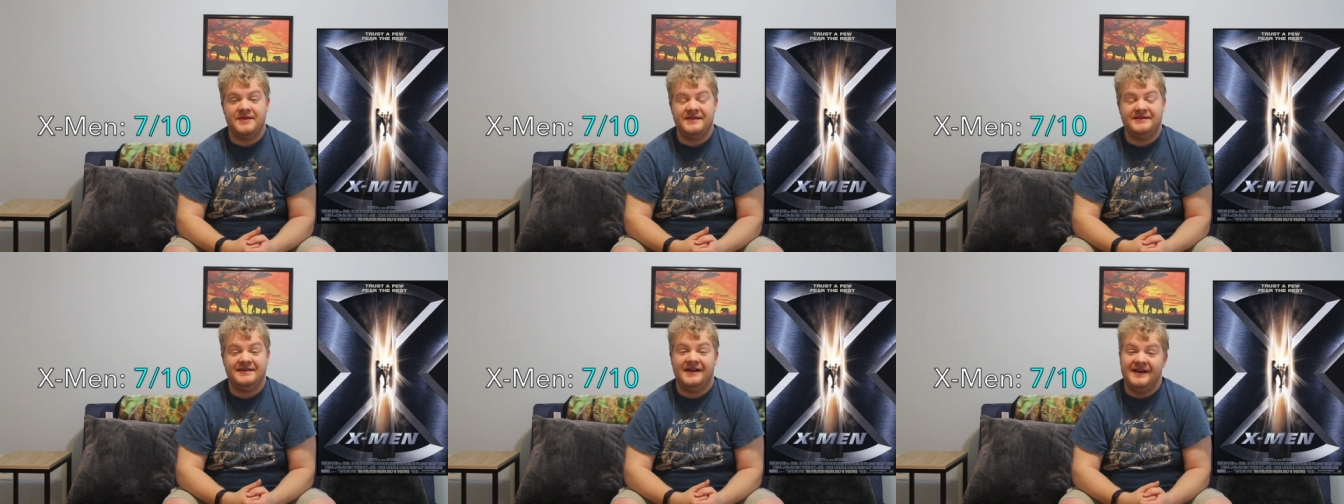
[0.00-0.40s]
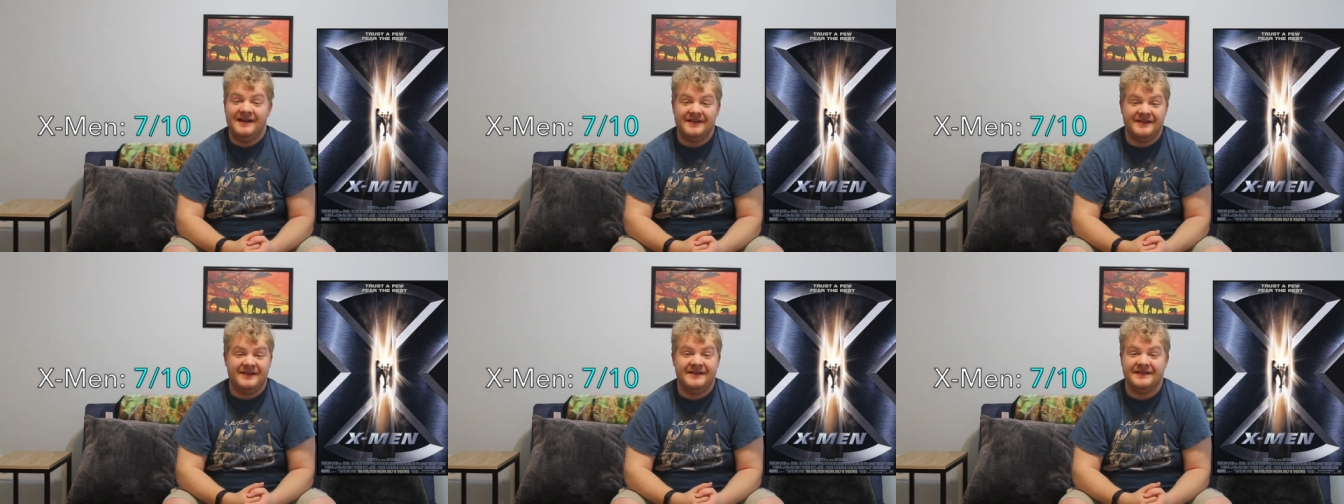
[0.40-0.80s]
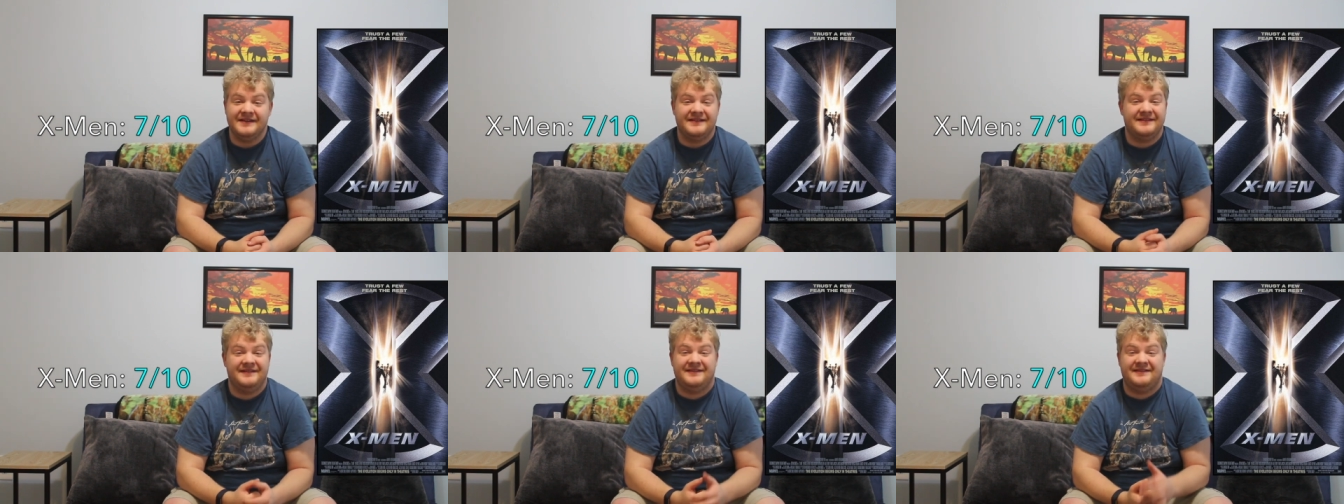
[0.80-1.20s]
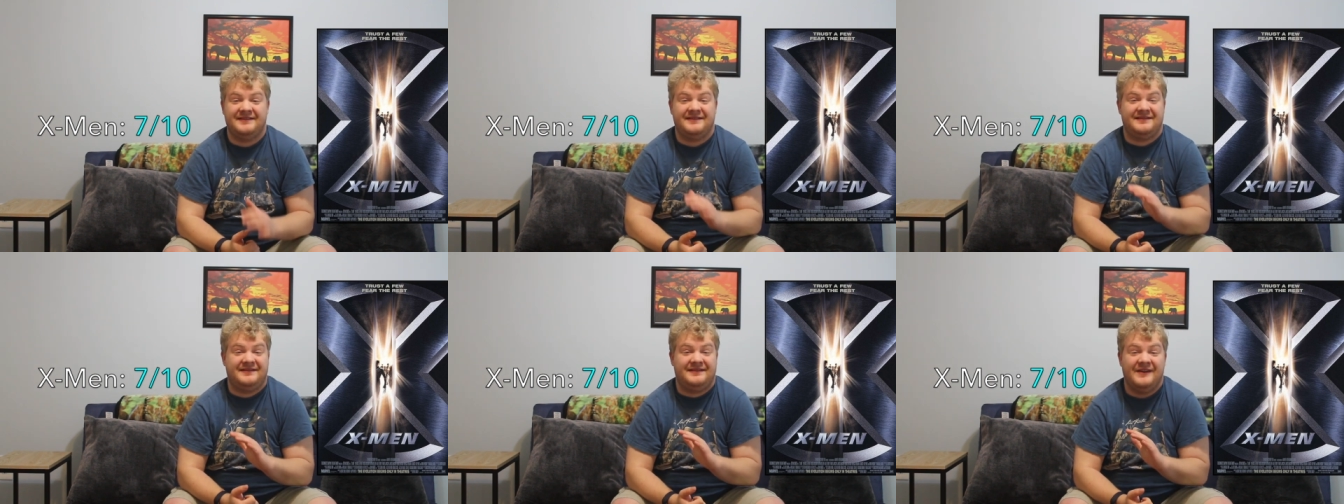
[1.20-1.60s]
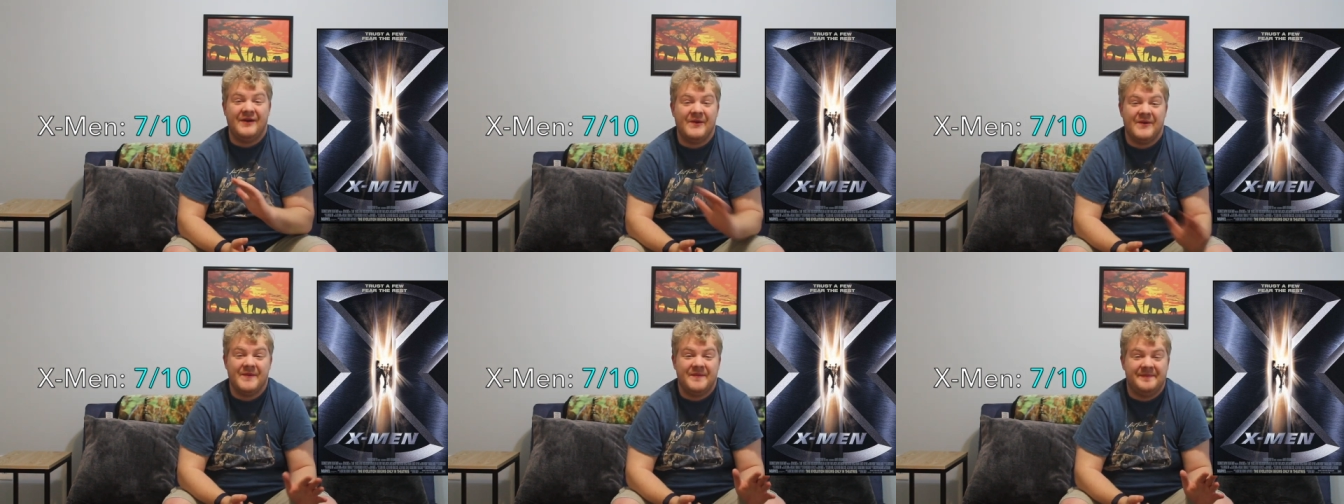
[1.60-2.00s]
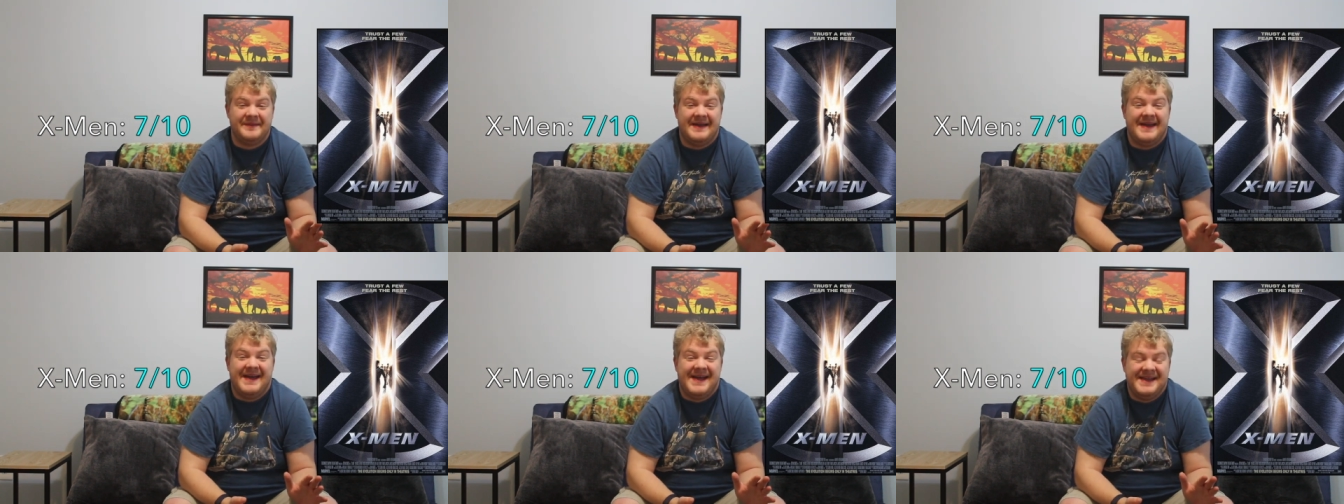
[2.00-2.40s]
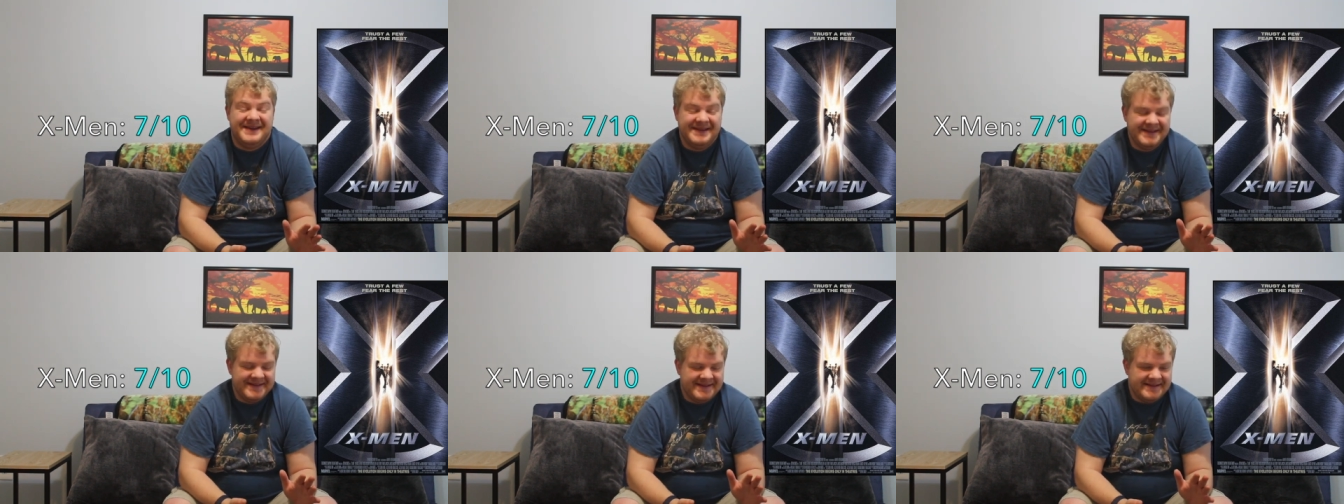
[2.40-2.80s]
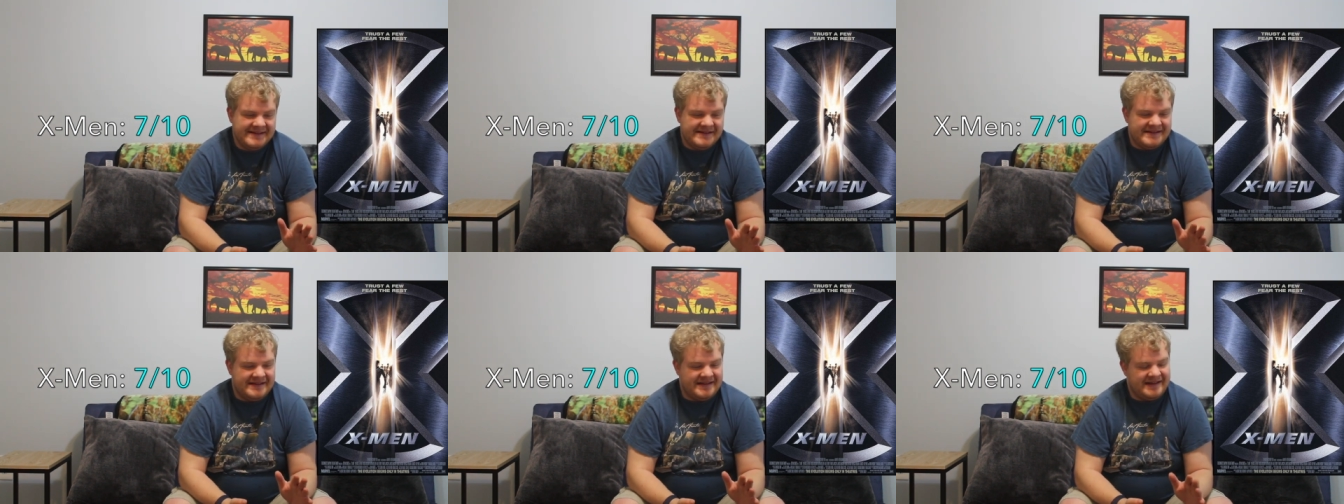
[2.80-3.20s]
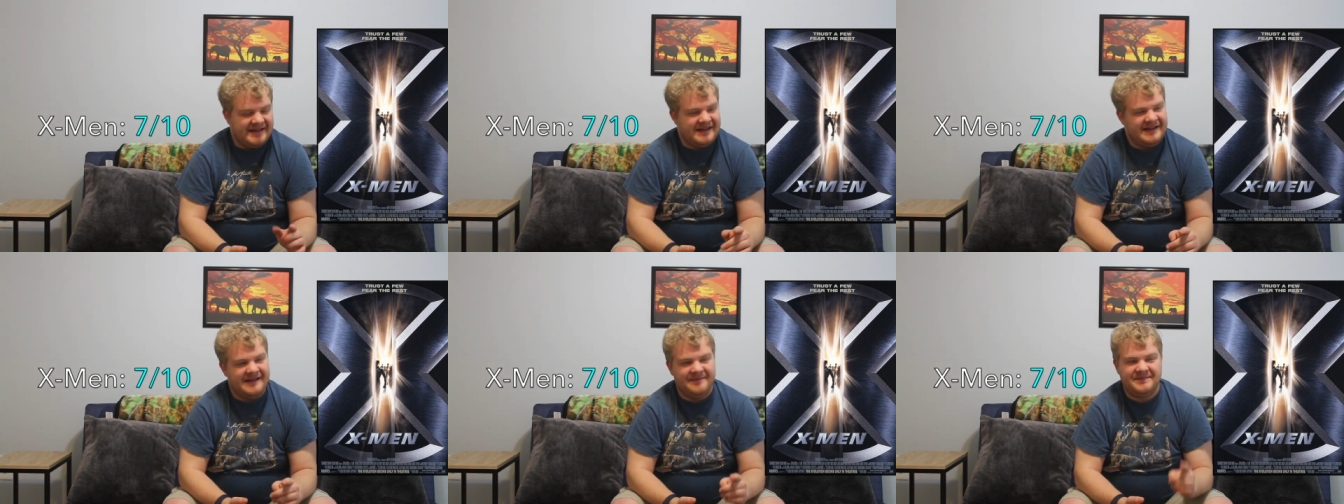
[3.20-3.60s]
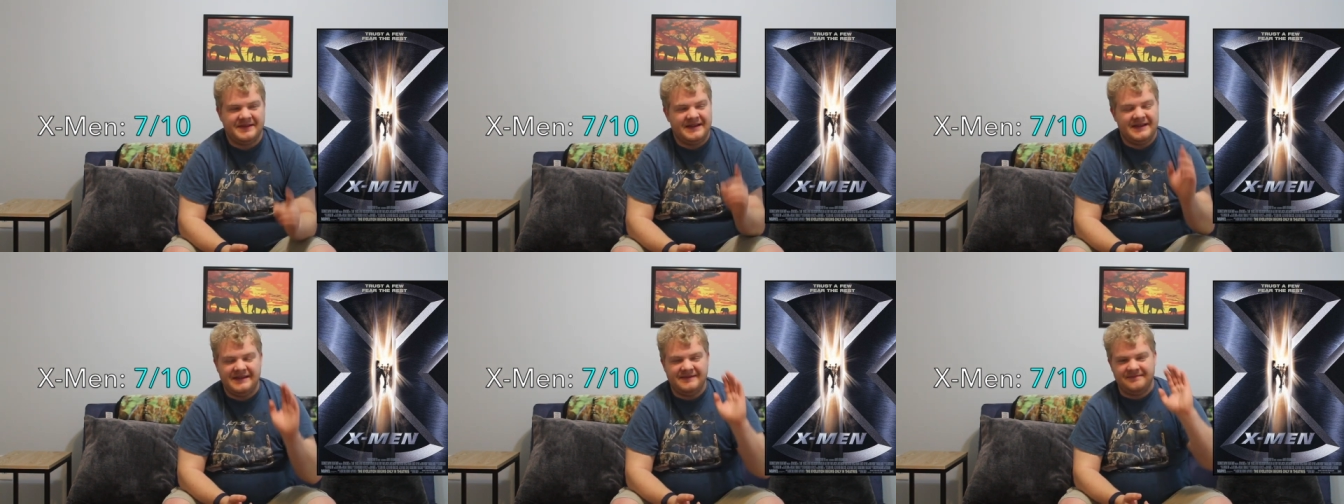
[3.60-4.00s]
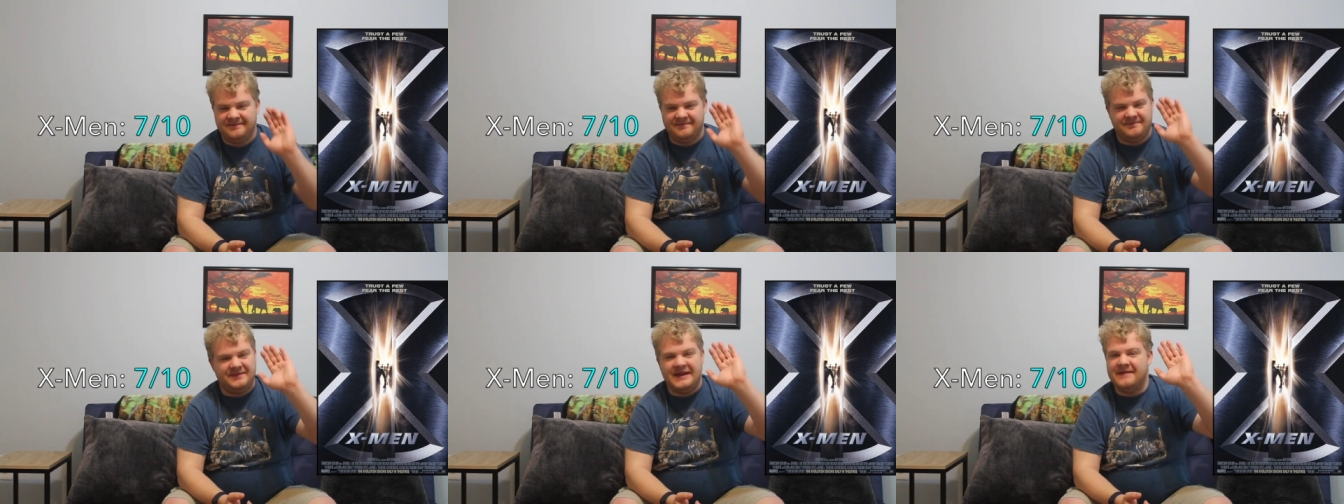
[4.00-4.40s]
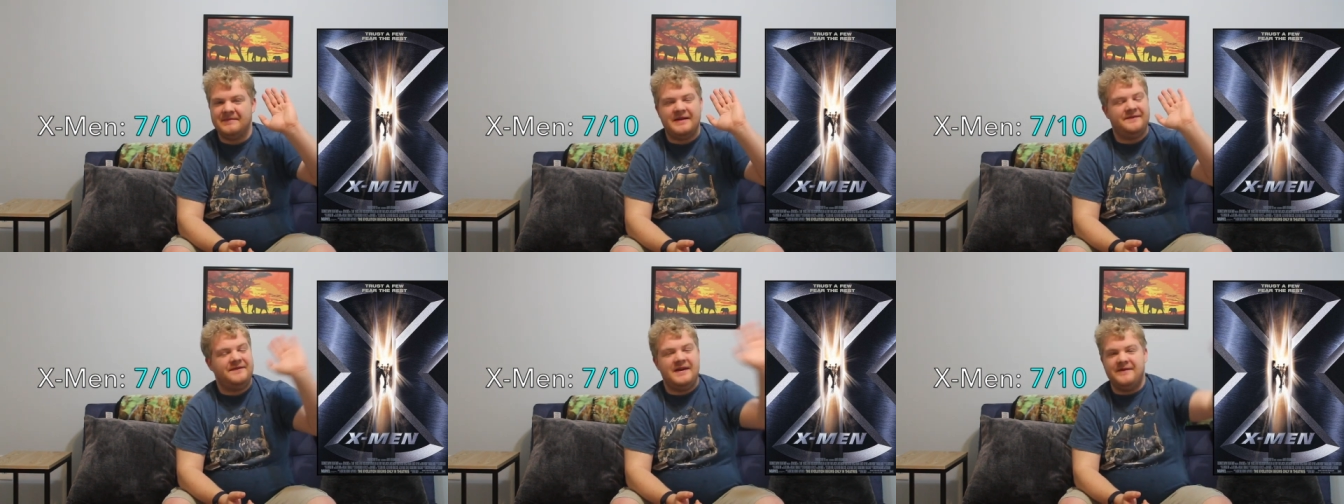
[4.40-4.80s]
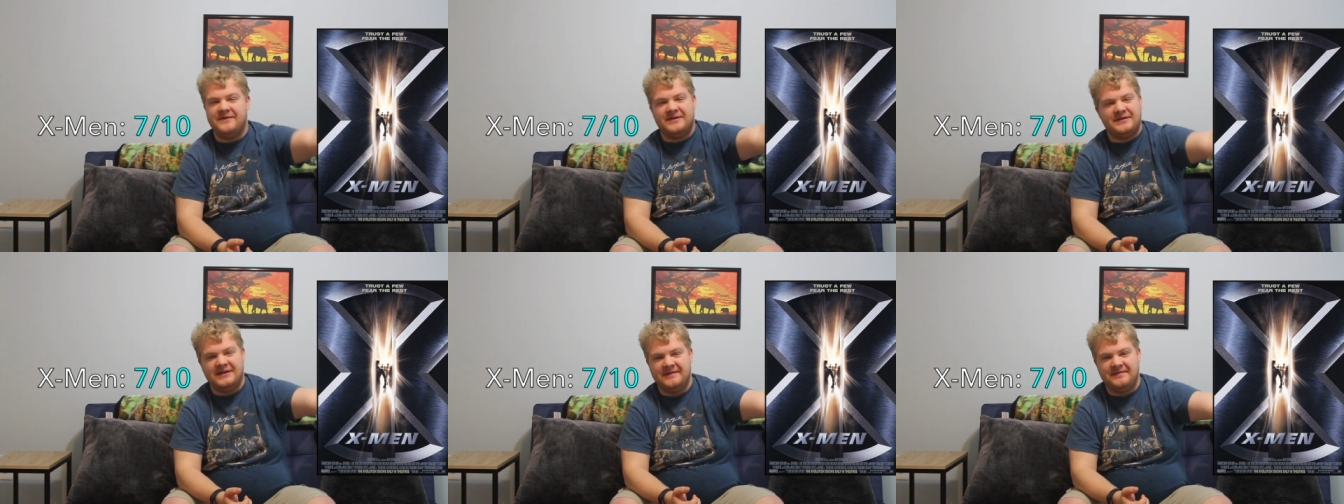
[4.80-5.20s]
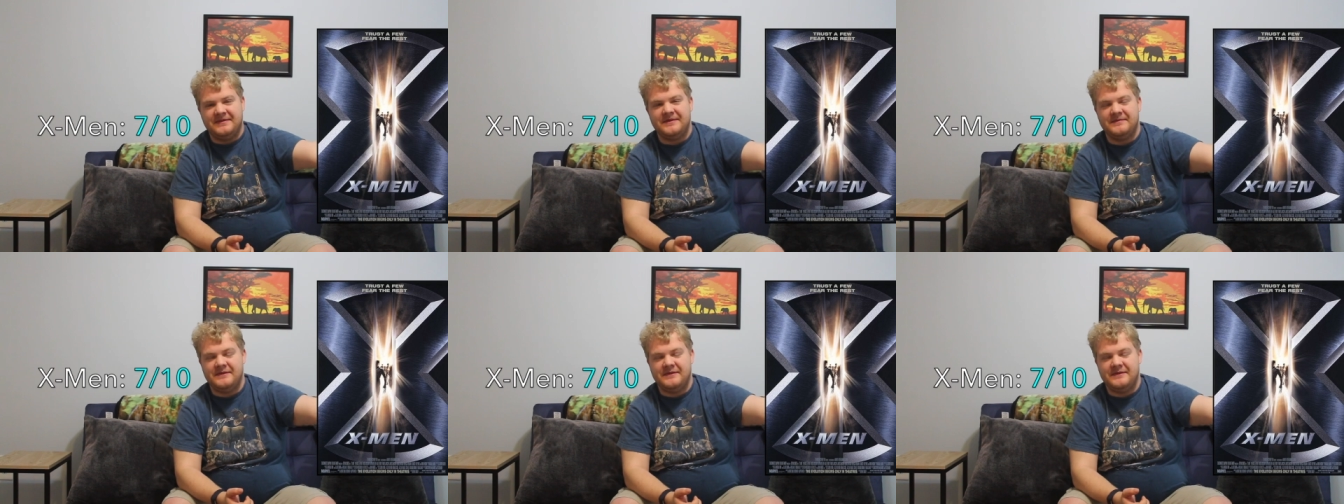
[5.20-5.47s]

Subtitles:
of the dialogue is so bad. Play my favorite clip of the